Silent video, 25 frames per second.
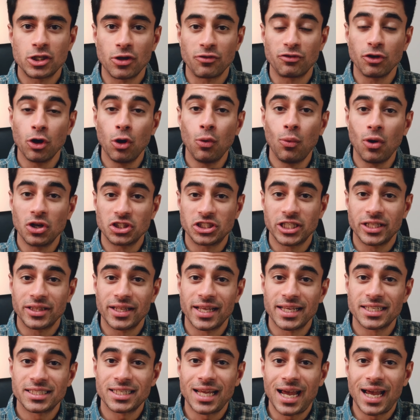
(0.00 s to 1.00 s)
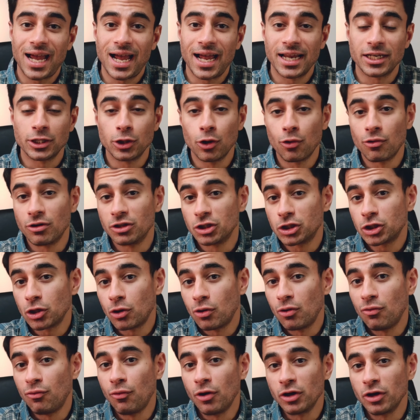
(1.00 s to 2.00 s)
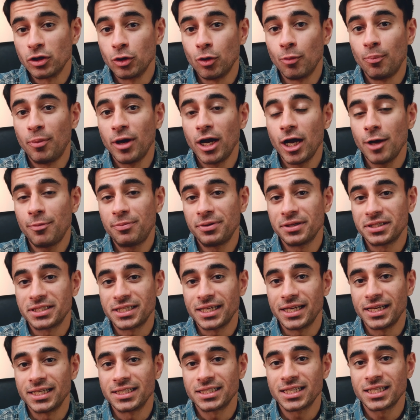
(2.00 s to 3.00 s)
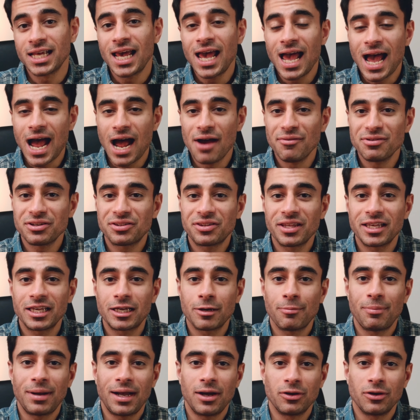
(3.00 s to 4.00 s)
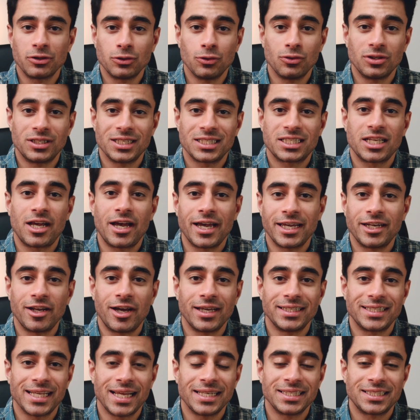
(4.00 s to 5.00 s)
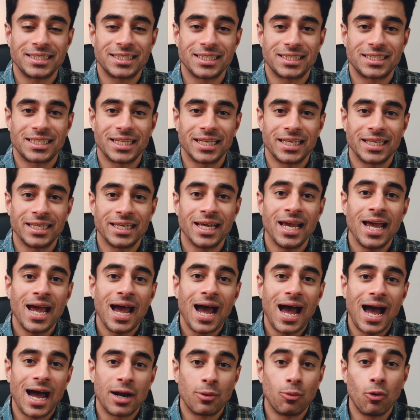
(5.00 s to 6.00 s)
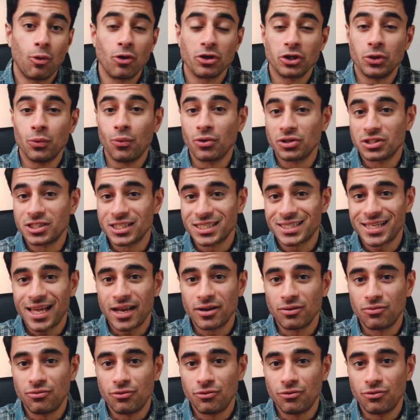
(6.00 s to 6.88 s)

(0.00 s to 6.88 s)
if you're watching this and you're unsure of what your purpose is, have a think about your desired identity and what you want to stand